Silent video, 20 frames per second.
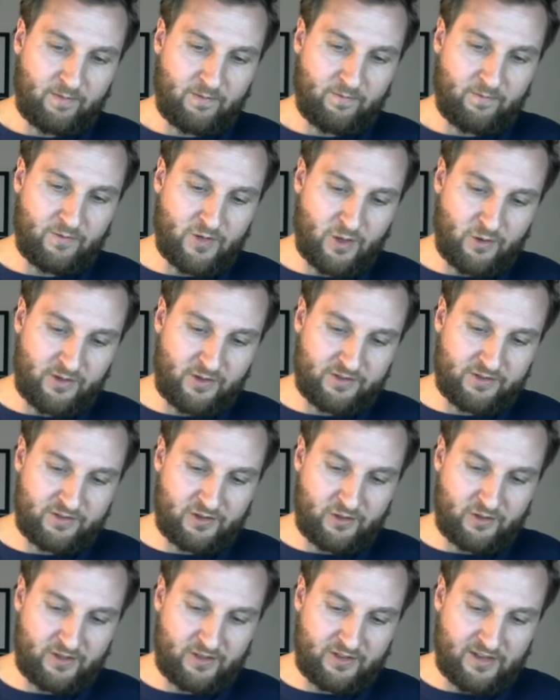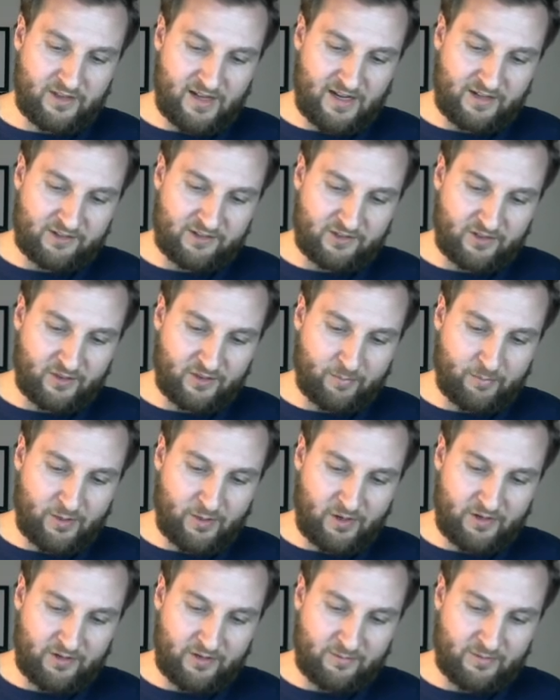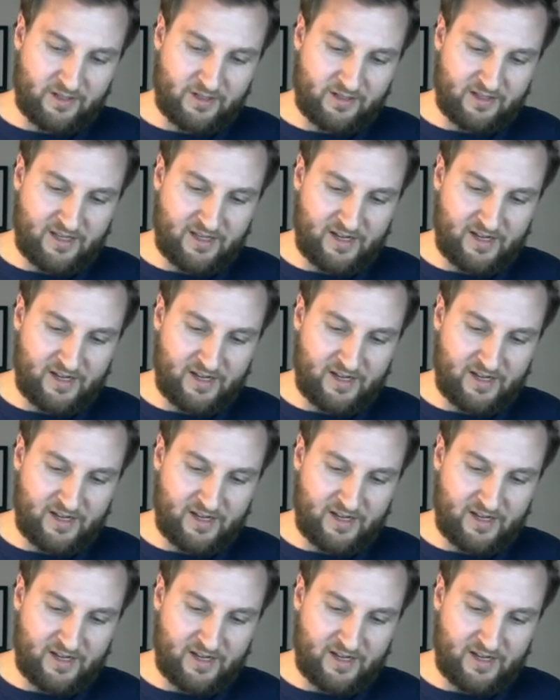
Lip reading: Notice though that the x on the bottom can